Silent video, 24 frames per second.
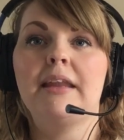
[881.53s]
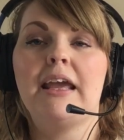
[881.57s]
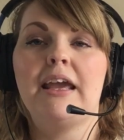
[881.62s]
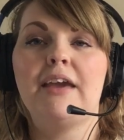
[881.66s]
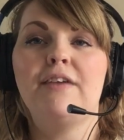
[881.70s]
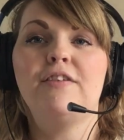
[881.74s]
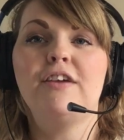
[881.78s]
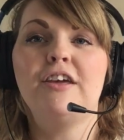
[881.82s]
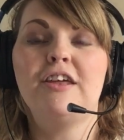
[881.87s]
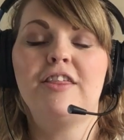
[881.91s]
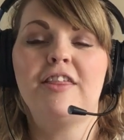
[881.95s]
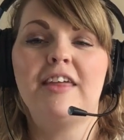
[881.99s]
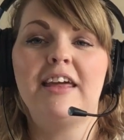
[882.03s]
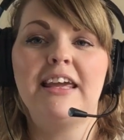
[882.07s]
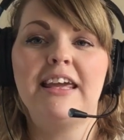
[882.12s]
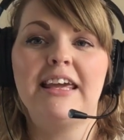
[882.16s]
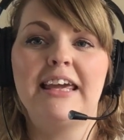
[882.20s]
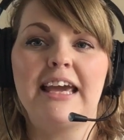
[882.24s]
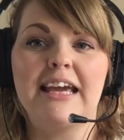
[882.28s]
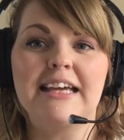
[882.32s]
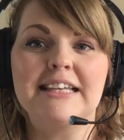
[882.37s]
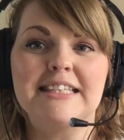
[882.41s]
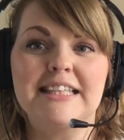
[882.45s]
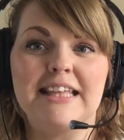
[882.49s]
If you
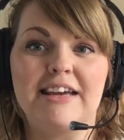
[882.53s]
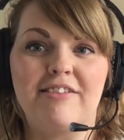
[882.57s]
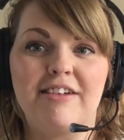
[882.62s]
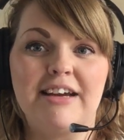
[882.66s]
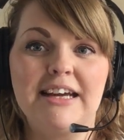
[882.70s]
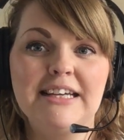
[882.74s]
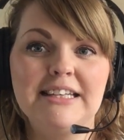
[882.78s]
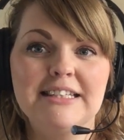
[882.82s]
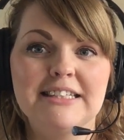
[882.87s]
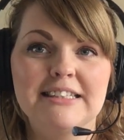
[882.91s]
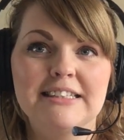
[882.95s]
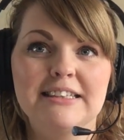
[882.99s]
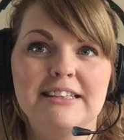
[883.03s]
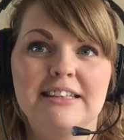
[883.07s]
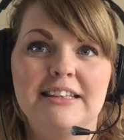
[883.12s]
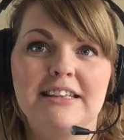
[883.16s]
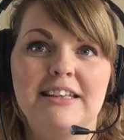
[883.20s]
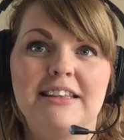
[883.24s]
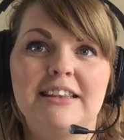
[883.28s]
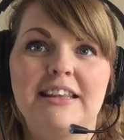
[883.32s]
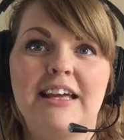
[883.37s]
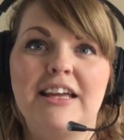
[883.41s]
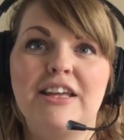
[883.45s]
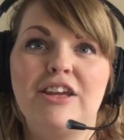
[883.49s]
think yes there is,
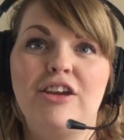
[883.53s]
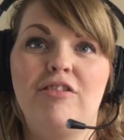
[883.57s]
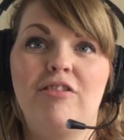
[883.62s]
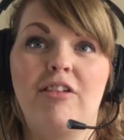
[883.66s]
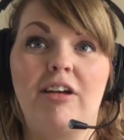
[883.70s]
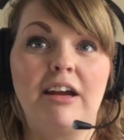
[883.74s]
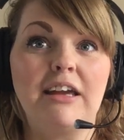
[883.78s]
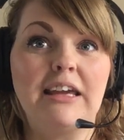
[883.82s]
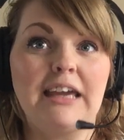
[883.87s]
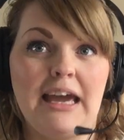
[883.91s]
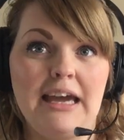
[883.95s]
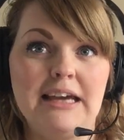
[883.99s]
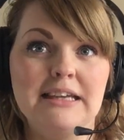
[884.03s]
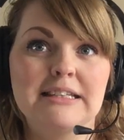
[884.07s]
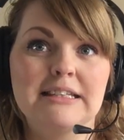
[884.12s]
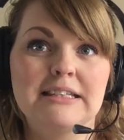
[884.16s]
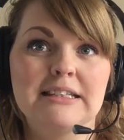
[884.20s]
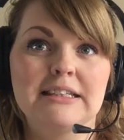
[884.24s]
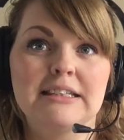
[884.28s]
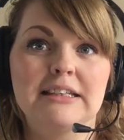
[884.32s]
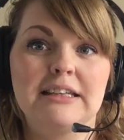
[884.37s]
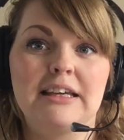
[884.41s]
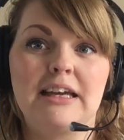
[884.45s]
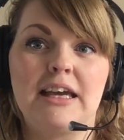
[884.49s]
then you write
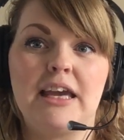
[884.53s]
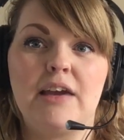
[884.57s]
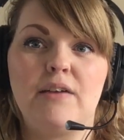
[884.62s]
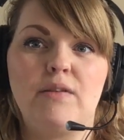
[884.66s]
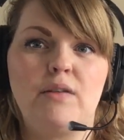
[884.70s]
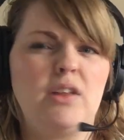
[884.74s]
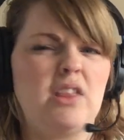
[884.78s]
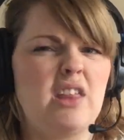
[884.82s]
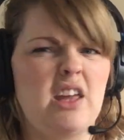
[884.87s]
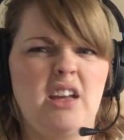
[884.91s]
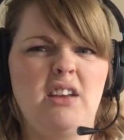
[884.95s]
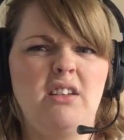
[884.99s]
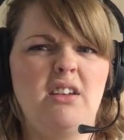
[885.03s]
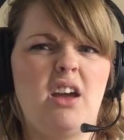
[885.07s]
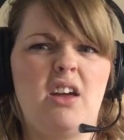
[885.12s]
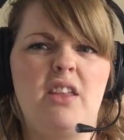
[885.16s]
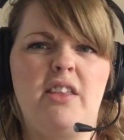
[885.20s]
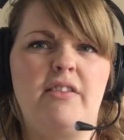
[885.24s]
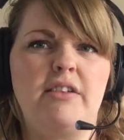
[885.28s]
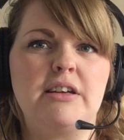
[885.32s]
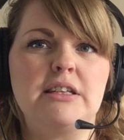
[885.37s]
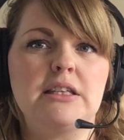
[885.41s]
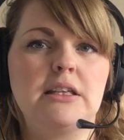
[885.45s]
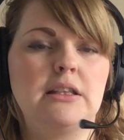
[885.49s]
yes. If you think no
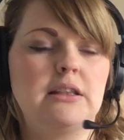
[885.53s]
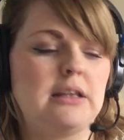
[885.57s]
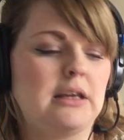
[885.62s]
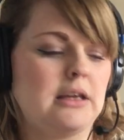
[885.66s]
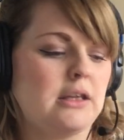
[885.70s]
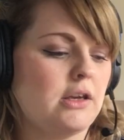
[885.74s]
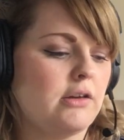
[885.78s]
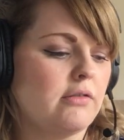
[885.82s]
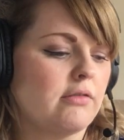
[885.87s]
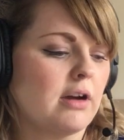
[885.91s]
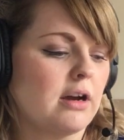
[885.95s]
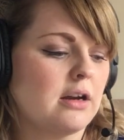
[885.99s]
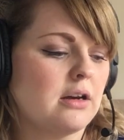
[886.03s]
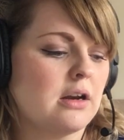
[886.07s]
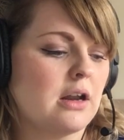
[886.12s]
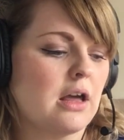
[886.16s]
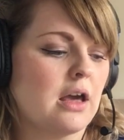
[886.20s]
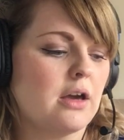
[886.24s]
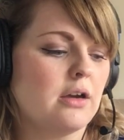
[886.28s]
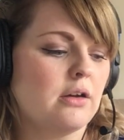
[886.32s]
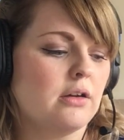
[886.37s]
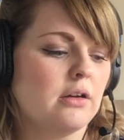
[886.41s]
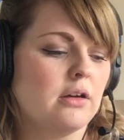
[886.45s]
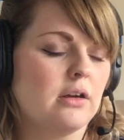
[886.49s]
there isn't, then you write
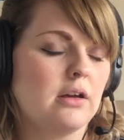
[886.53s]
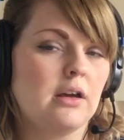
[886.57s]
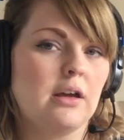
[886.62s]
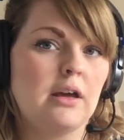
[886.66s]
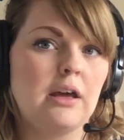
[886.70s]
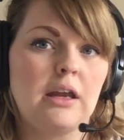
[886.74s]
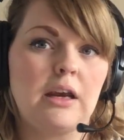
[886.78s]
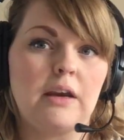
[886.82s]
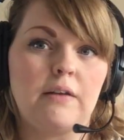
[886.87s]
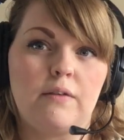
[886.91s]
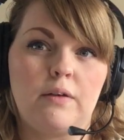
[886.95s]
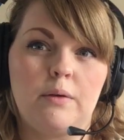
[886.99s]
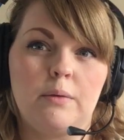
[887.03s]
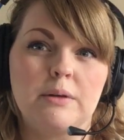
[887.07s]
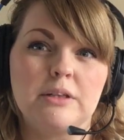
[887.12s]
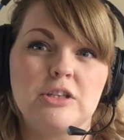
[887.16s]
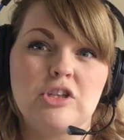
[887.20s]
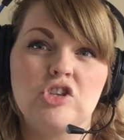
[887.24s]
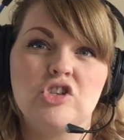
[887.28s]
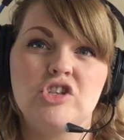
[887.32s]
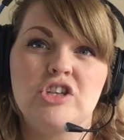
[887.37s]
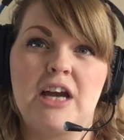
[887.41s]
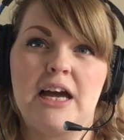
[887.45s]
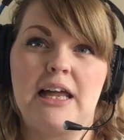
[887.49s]
no. If you want
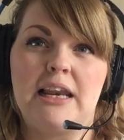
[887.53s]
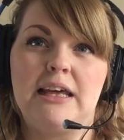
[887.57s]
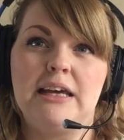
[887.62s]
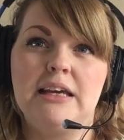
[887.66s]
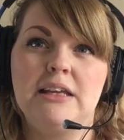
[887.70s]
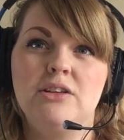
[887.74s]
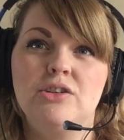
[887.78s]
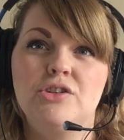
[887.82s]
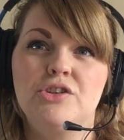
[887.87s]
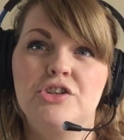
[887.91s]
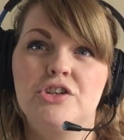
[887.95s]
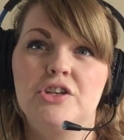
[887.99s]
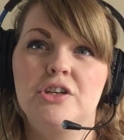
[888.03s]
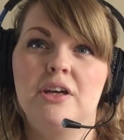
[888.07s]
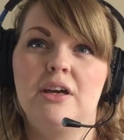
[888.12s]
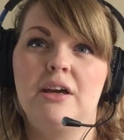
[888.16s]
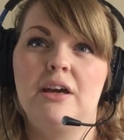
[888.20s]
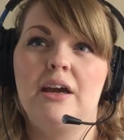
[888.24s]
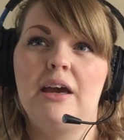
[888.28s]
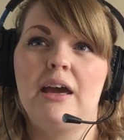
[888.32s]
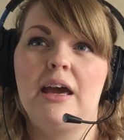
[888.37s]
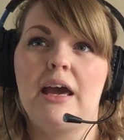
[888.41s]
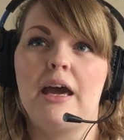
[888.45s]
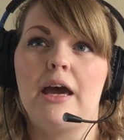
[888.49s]
a challenge,
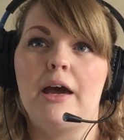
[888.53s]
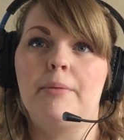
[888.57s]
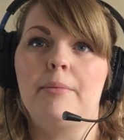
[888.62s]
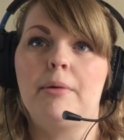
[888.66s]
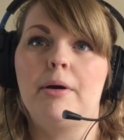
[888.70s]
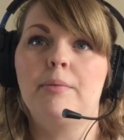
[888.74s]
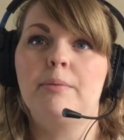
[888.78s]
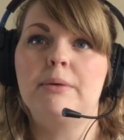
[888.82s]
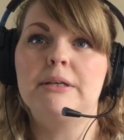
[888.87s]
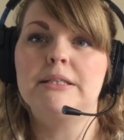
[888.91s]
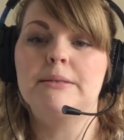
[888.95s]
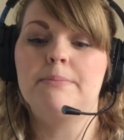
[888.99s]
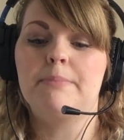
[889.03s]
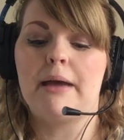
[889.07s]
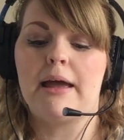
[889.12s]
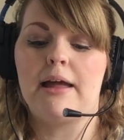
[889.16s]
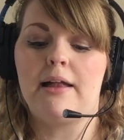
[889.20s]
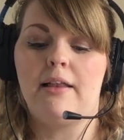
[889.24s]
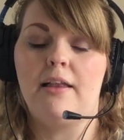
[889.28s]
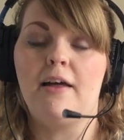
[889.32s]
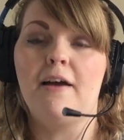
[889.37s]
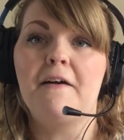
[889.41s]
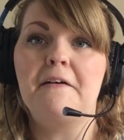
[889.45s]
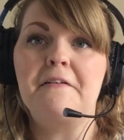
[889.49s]
how might we
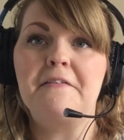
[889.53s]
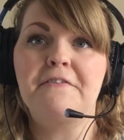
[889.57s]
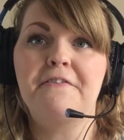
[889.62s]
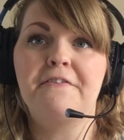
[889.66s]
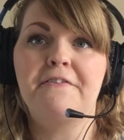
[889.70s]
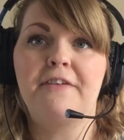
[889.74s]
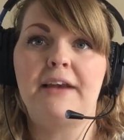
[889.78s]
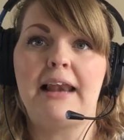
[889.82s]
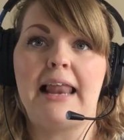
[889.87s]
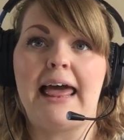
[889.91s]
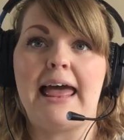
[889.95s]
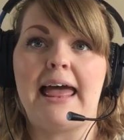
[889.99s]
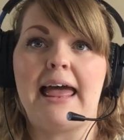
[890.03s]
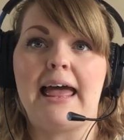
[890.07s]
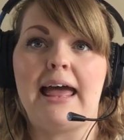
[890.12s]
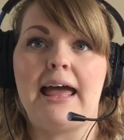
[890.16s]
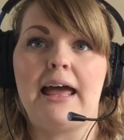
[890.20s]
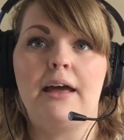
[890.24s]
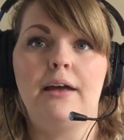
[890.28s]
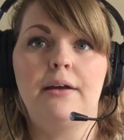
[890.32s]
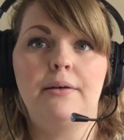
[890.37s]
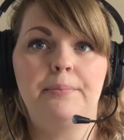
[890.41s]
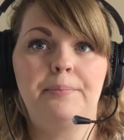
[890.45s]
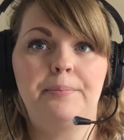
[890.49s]
spell
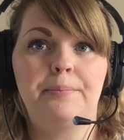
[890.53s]
flare?